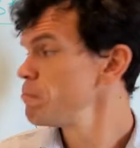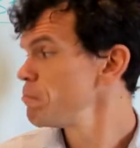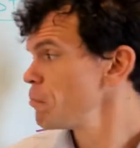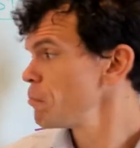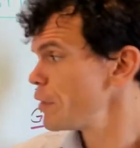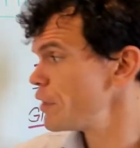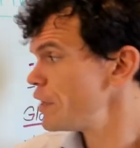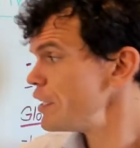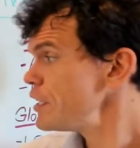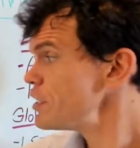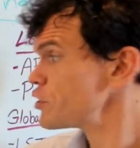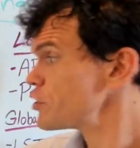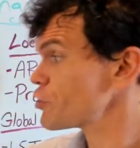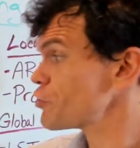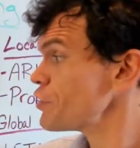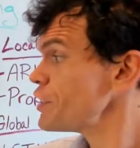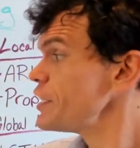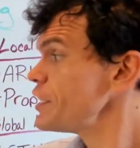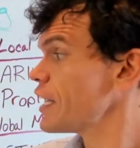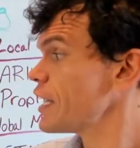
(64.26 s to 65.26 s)
this
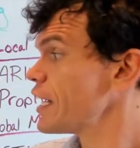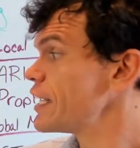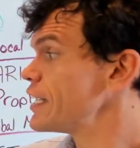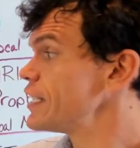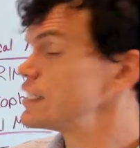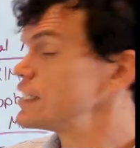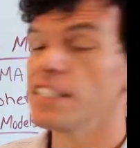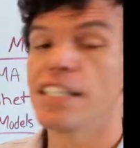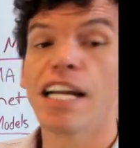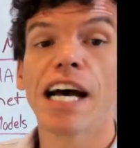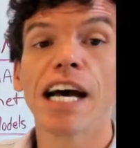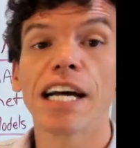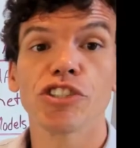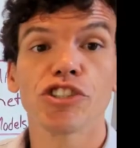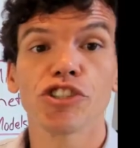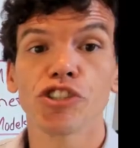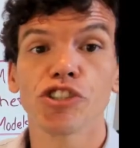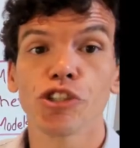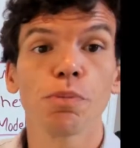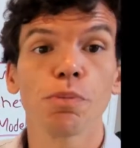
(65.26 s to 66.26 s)
green line is not
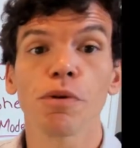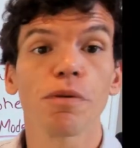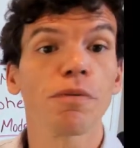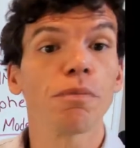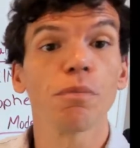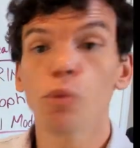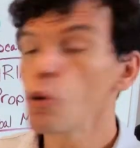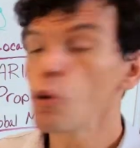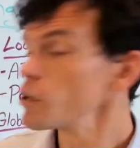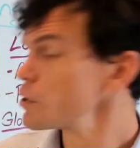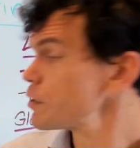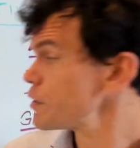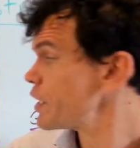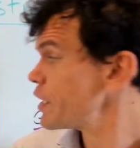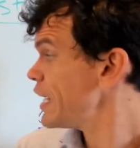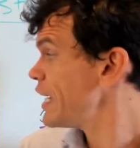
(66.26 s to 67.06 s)
super important,